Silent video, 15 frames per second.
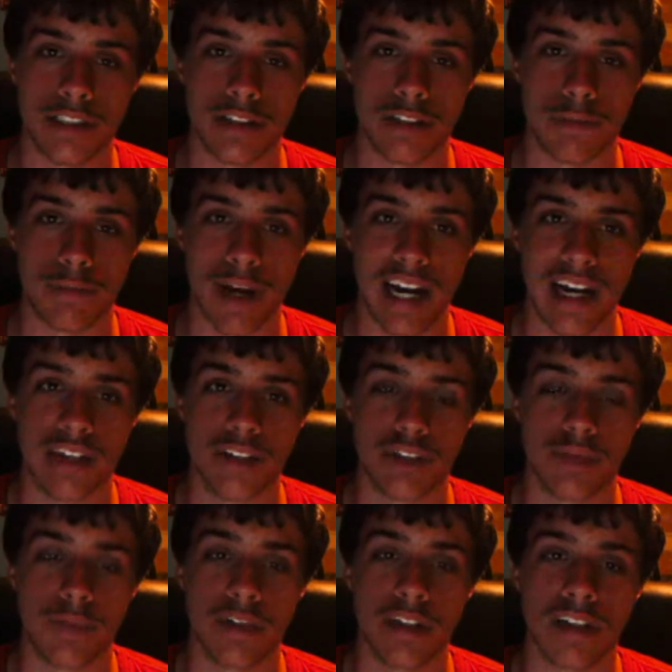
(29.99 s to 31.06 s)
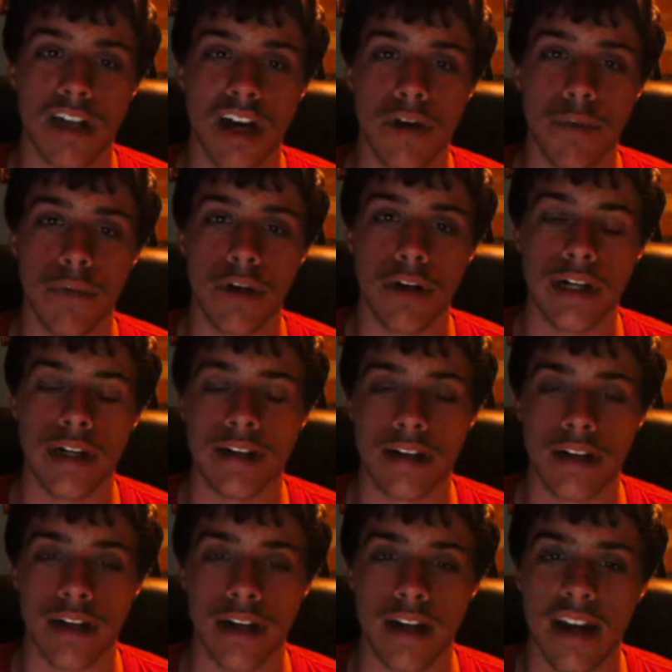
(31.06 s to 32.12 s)
You're spending a lot of money
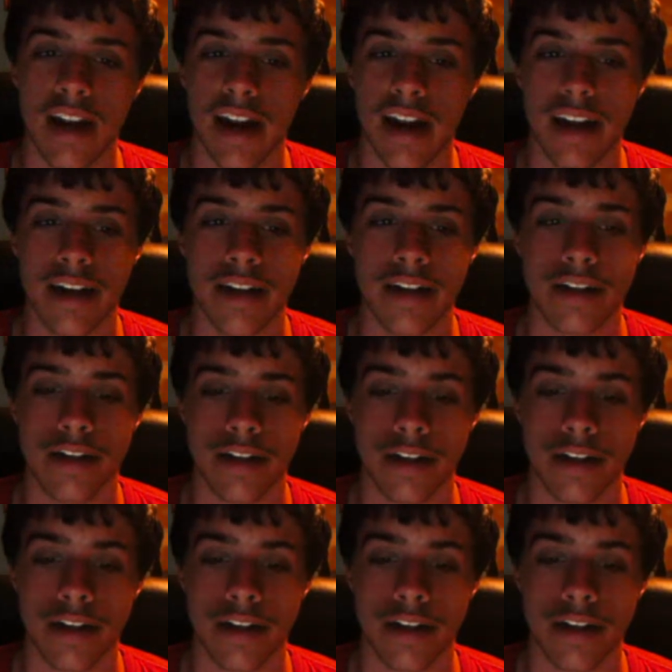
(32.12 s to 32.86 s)
and